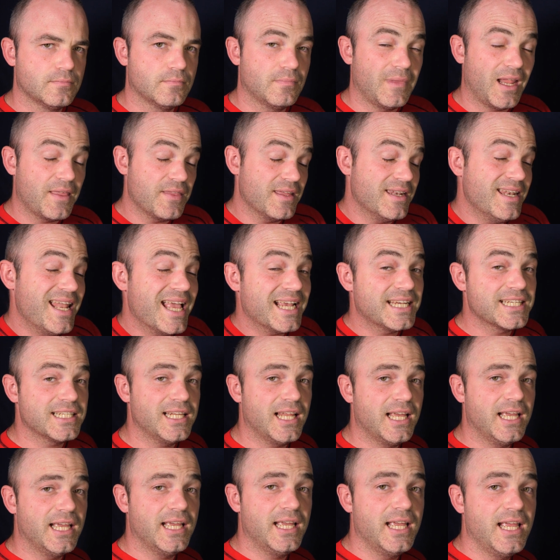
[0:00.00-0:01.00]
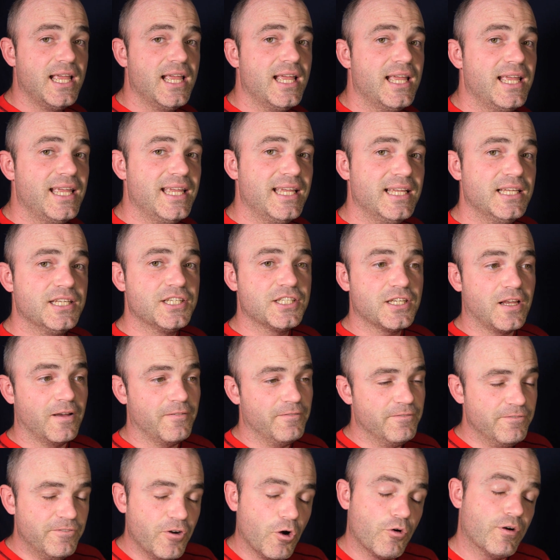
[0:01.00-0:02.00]
Now the next layer is a
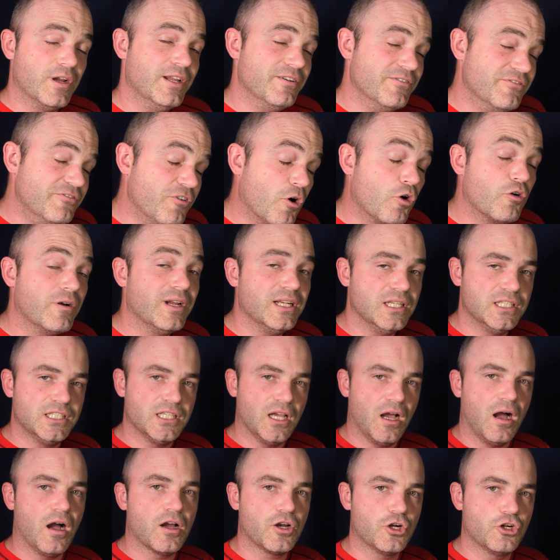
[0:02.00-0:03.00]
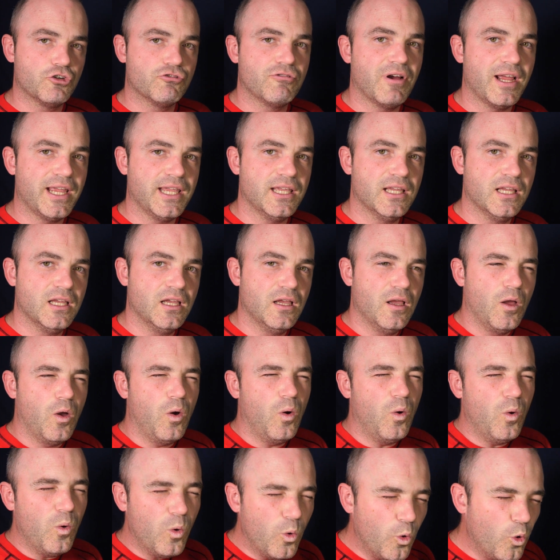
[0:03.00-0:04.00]
very dark grey,
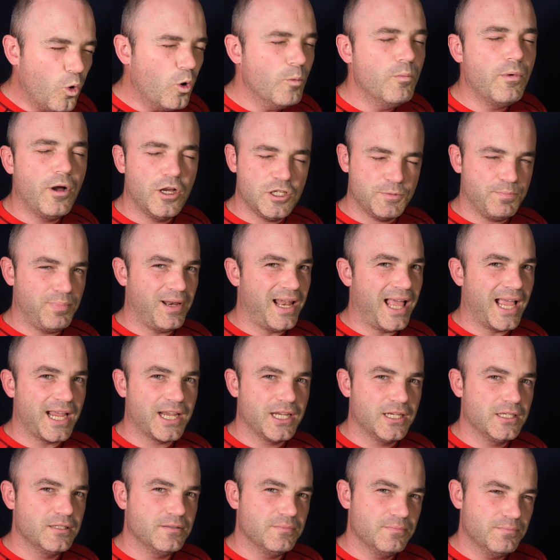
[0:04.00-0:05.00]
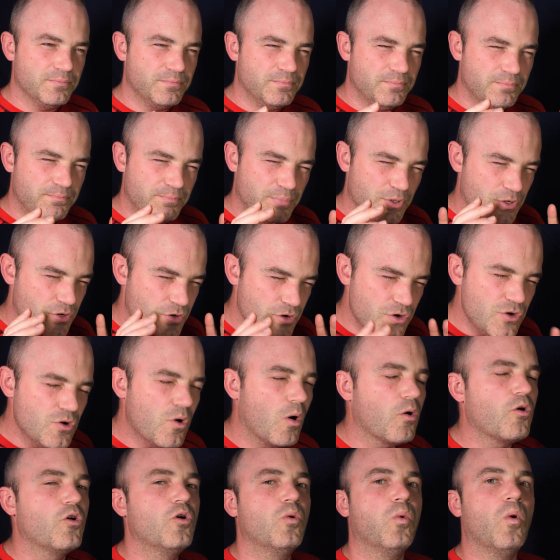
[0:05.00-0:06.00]
almost black, but
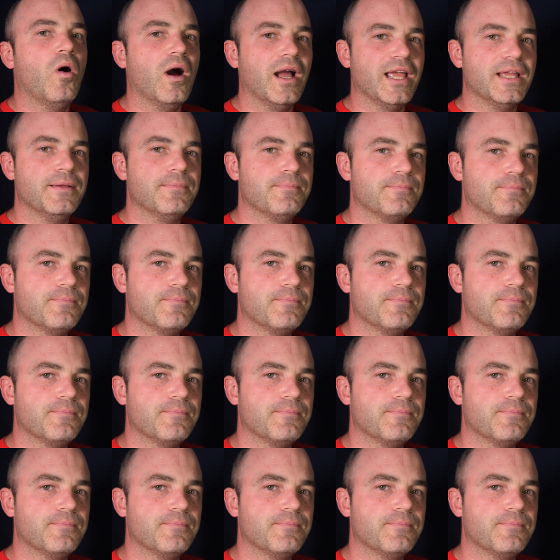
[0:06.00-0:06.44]
not quite.